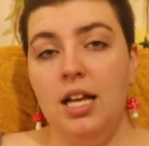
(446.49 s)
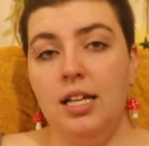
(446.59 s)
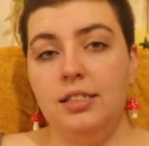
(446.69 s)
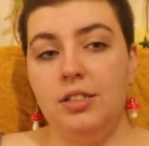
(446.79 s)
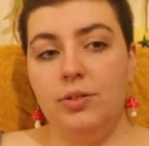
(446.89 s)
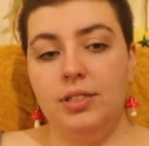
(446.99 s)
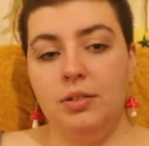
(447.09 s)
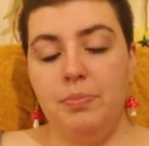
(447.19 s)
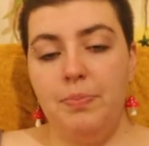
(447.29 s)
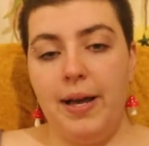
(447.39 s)
And so
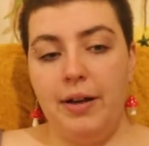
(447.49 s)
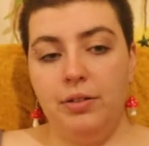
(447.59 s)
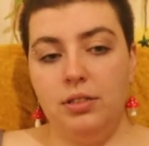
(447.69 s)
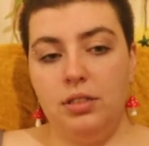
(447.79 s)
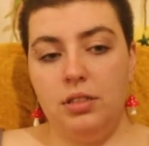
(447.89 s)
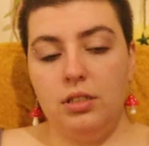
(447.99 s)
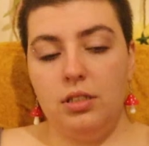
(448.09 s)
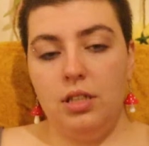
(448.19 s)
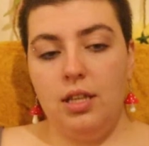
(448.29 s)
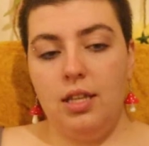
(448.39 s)
it's about
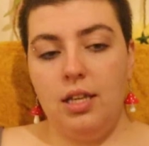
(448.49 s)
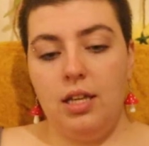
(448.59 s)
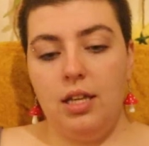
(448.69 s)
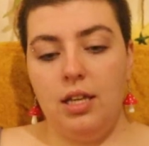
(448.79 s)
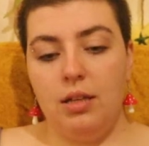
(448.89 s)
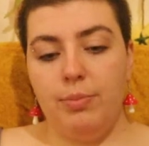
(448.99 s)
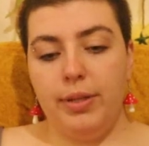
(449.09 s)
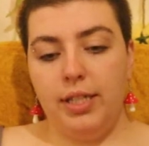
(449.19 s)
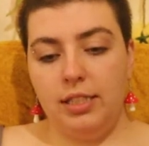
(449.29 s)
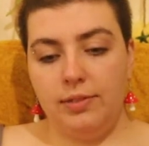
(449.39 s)
the
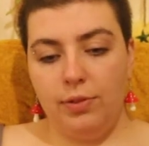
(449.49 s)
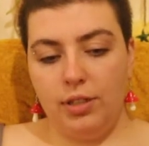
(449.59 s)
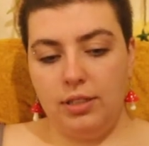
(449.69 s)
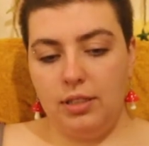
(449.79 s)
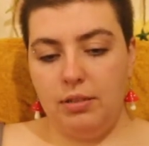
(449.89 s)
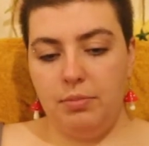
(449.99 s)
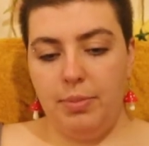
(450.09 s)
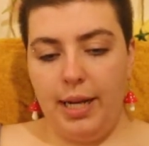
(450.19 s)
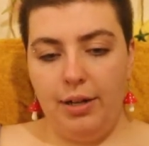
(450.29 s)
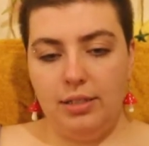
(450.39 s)
police force
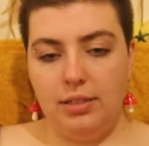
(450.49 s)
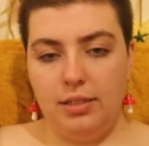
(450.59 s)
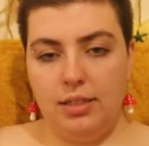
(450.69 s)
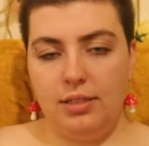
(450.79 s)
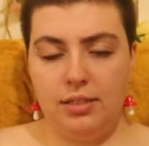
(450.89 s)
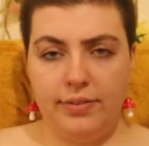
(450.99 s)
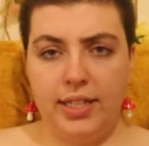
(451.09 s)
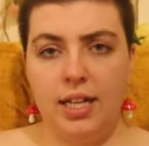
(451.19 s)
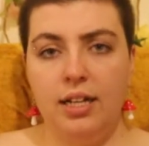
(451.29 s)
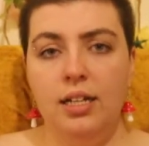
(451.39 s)
and parents and stuff
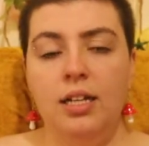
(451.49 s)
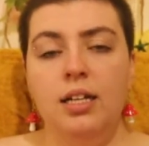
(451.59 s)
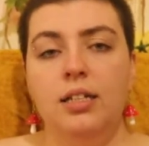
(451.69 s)
like that